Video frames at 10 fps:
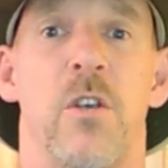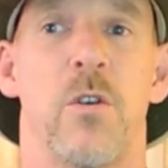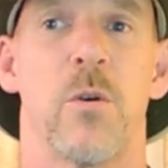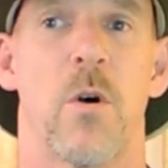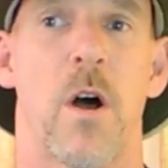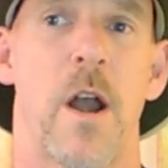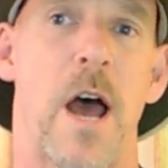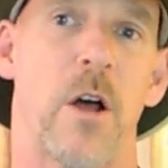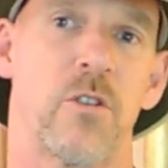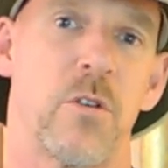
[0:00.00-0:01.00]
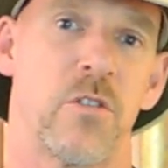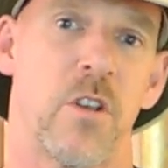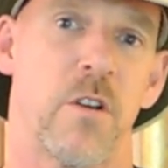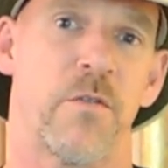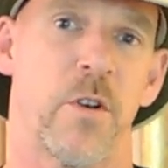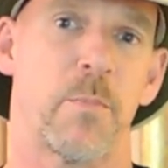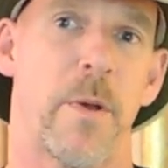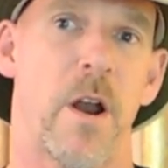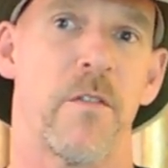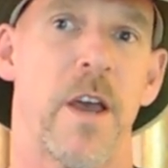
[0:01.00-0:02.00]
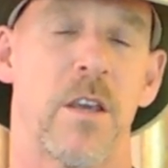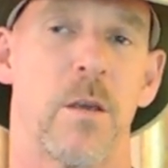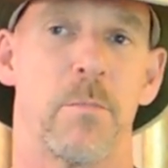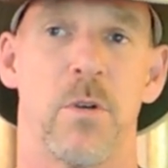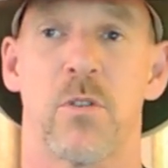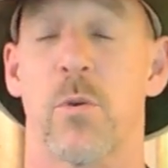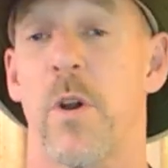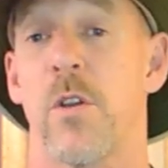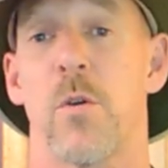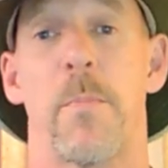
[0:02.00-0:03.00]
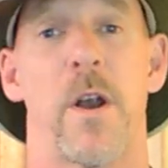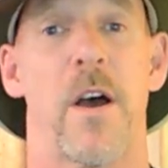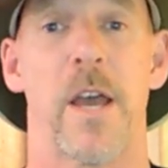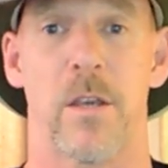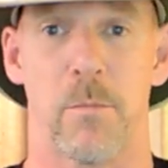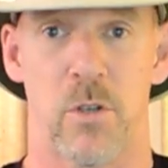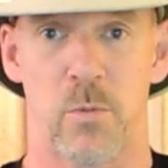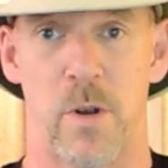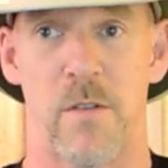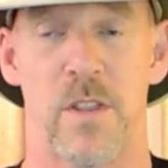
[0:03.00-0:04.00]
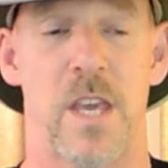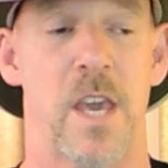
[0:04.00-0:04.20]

you are out choosing your first pair of hiking boots or a new pair of hiking boots, whatever the